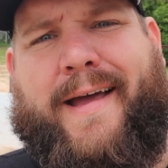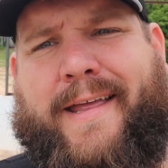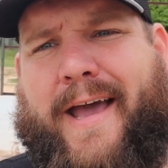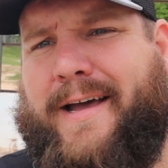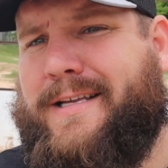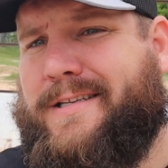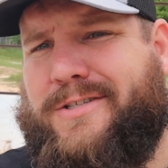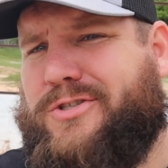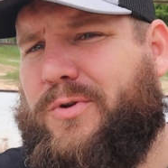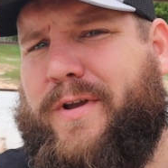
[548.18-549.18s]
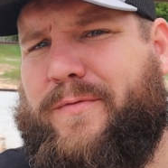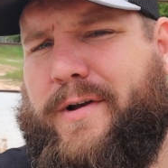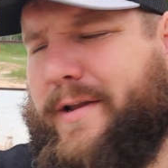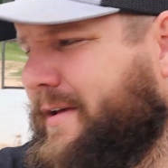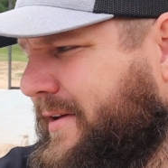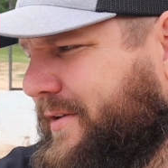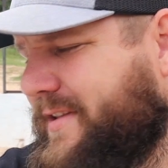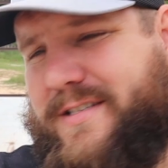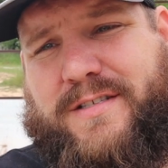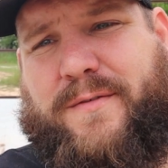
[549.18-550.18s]
Yeah, so different.
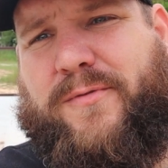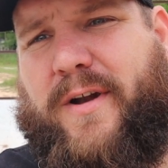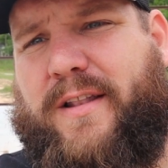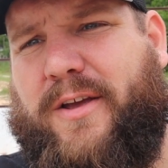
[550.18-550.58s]
This is the front